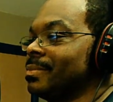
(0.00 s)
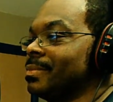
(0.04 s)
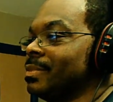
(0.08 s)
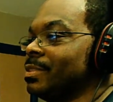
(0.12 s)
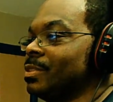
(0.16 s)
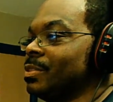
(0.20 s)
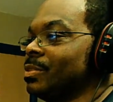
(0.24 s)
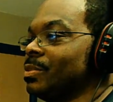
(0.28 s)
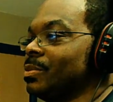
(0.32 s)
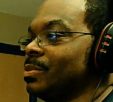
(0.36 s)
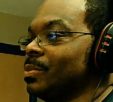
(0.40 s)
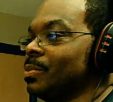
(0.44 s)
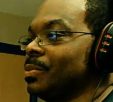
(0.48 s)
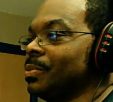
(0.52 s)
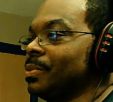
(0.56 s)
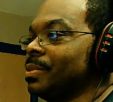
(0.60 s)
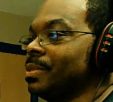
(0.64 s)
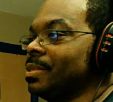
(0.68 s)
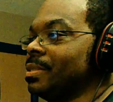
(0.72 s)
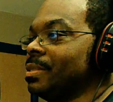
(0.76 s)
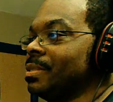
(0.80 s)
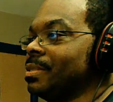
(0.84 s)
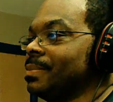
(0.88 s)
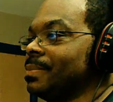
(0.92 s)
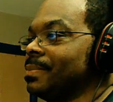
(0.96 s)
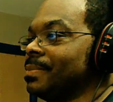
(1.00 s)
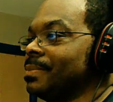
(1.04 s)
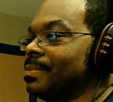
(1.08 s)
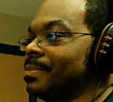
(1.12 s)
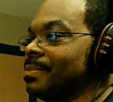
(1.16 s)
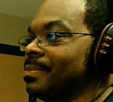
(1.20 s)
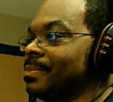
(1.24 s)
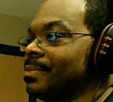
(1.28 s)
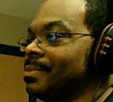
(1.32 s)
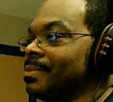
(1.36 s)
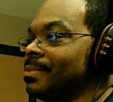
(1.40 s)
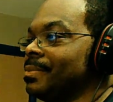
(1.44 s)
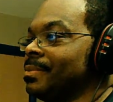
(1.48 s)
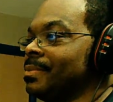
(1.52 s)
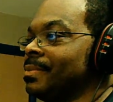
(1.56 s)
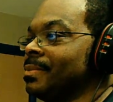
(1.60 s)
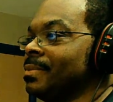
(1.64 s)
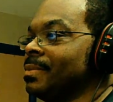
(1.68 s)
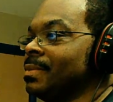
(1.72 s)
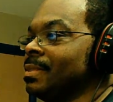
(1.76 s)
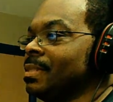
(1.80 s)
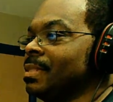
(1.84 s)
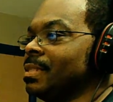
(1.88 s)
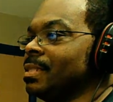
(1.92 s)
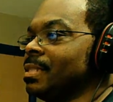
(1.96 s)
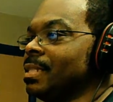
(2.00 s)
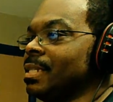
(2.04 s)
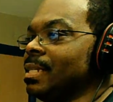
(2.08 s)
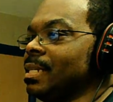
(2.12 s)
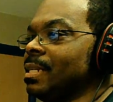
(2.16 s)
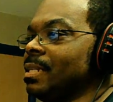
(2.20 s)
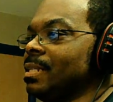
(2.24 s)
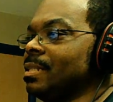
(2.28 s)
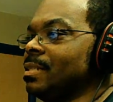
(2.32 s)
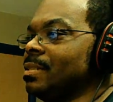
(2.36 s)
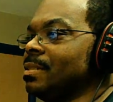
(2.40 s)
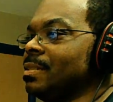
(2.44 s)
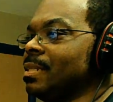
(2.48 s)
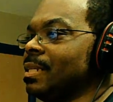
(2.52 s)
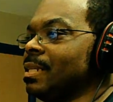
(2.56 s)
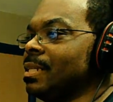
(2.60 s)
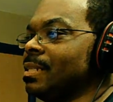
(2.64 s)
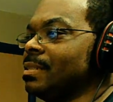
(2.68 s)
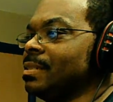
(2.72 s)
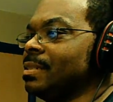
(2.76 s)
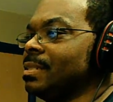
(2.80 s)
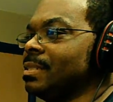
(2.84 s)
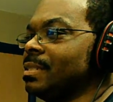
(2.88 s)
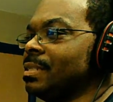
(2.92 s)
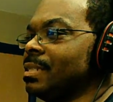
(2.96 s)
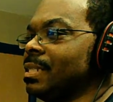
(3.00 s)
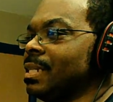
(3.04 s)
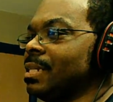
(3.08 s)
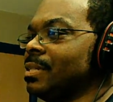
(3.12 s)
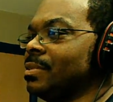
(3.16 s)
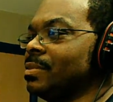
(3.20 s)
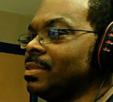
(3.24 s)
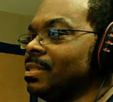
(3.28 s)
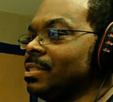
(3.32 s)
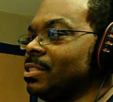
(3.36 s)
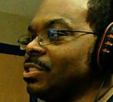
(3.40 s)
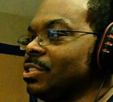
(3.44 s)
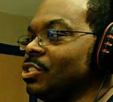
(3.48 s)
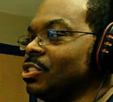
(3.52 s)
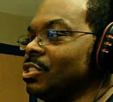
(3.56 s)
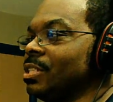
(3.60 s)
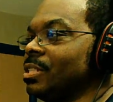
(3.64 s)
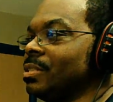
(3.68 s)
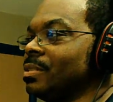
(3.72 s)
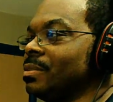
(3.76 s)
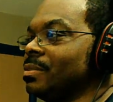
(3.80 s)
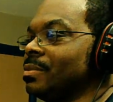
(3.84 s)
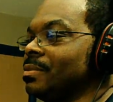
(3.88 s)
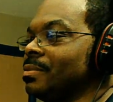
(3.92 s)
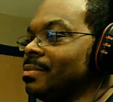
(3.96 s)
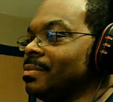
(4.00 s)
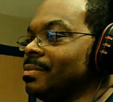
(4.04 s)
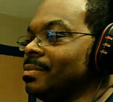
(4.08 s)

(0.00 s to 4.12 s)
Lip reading: Story. Damn, I love that design on his shell.